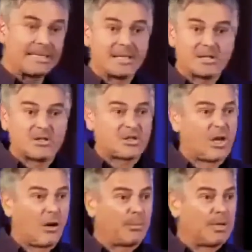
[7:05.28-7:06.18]
it doesn't
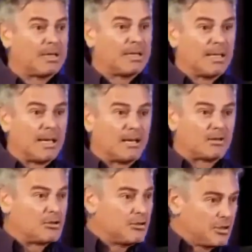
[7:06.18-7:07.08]
stop.
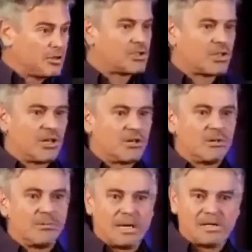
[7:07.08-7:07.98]
2 years
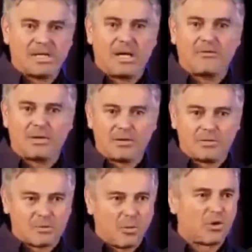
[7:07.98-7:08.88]
ago, myself
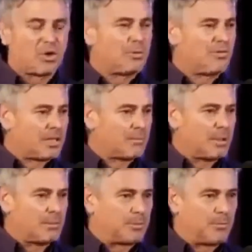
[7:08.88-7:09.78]
and a small group of
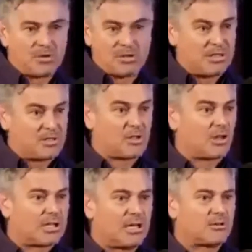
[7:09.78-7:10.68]
other people, mostly
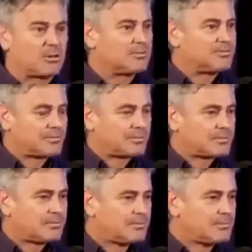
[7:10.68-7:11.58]
Scott Kundell,
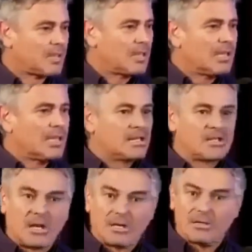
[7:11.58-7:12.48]

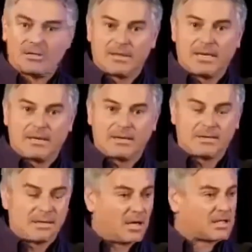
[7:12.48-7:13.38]
started
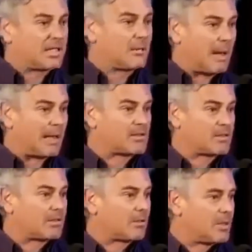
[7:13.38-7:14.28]
asking the
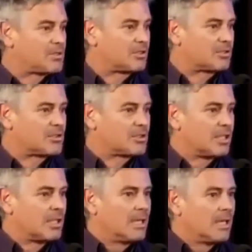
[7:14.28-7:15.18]
banks certain
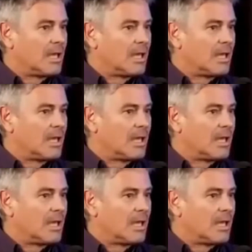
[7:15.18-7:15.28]
questions.